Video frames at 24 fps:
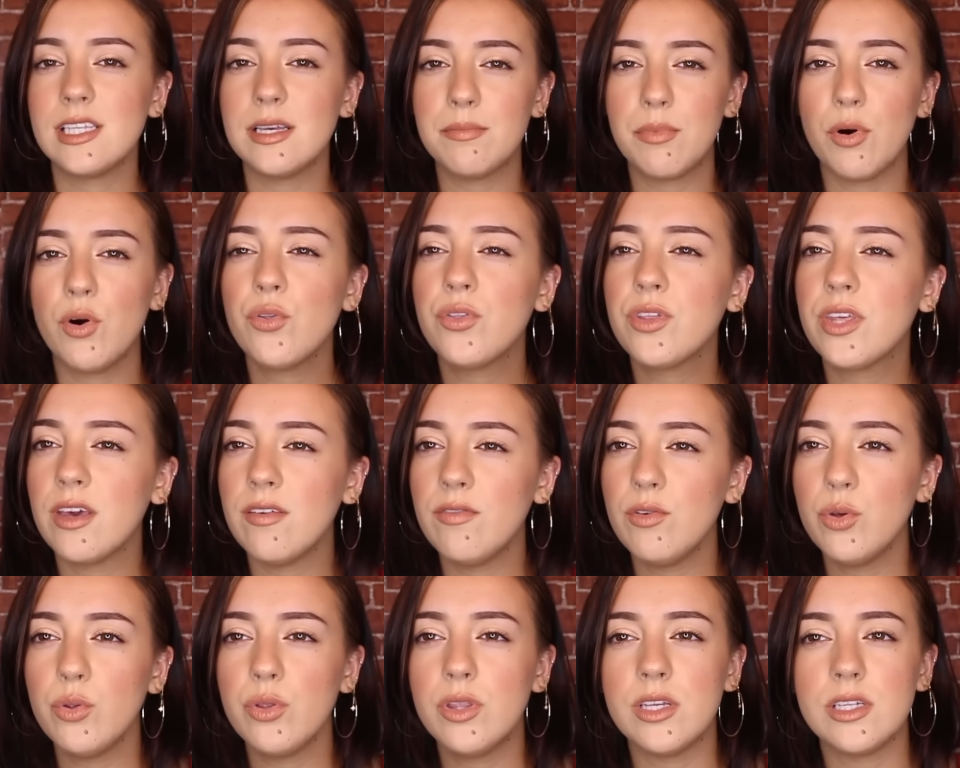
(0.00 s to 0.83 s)
they both
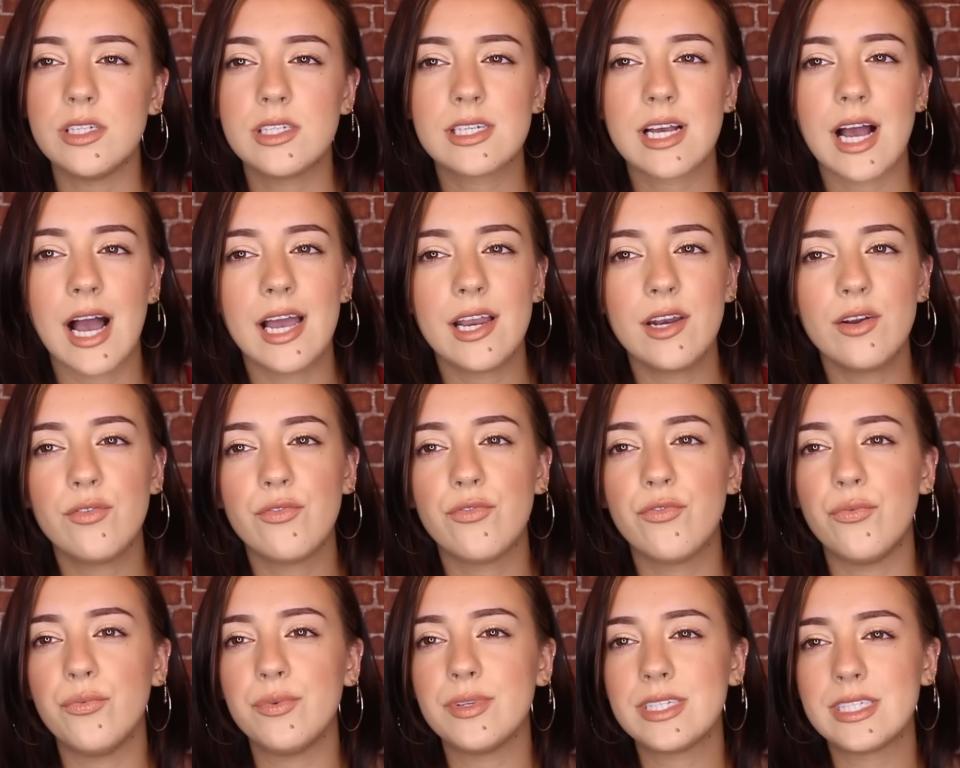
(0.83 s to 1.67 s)
give you this kind
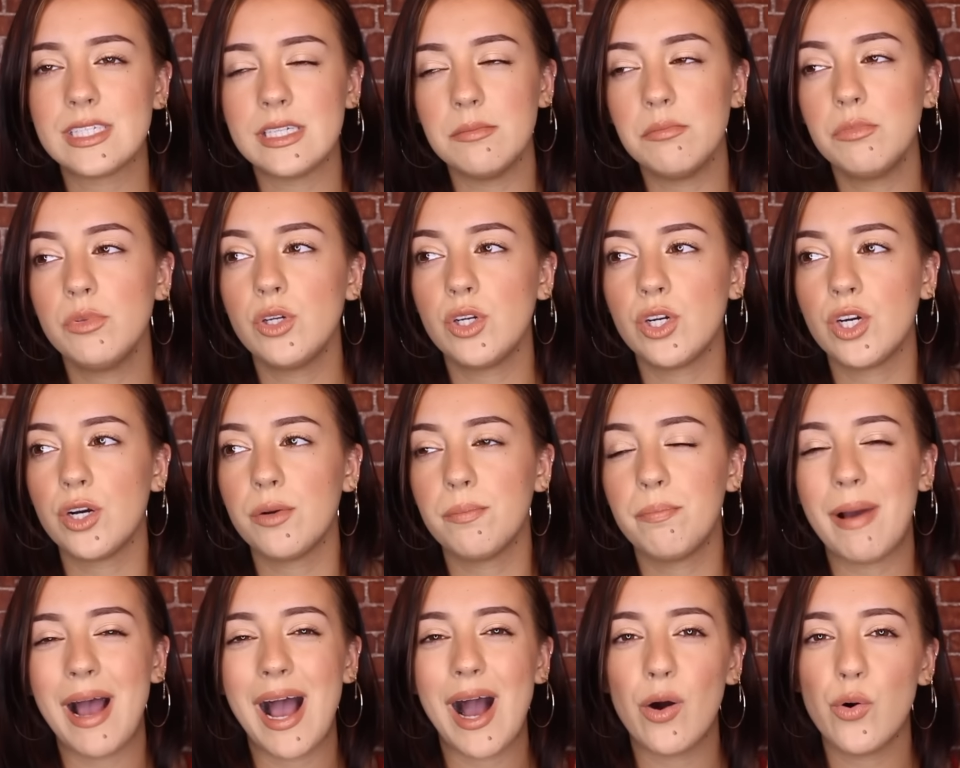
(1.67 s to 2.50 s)
of
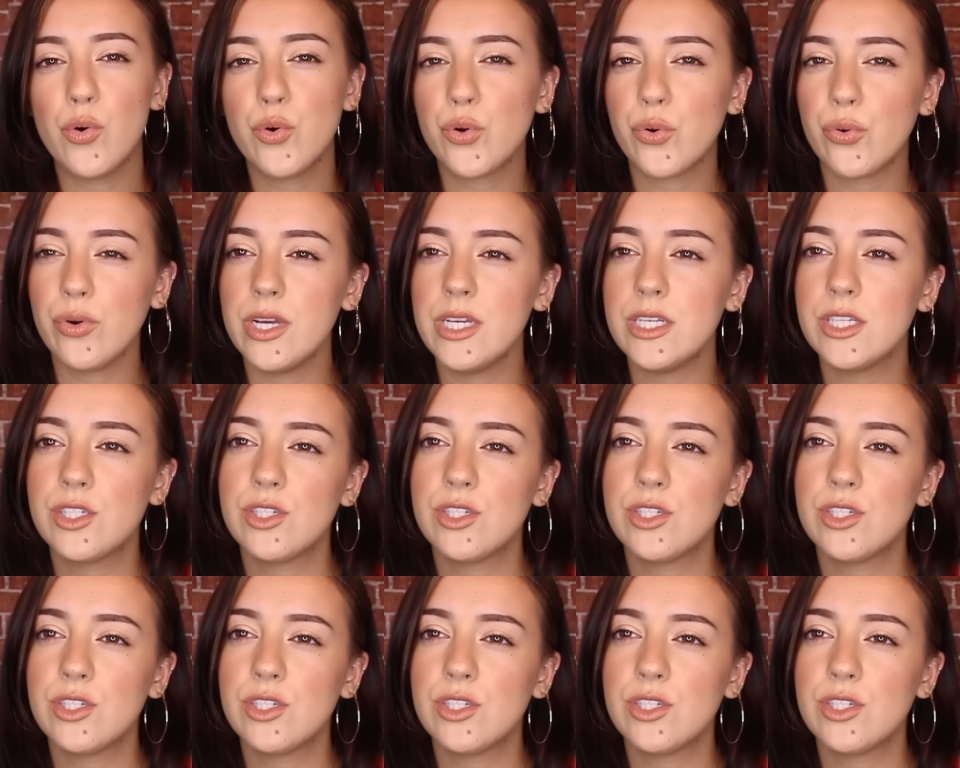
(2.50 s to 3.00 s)
similar powdery,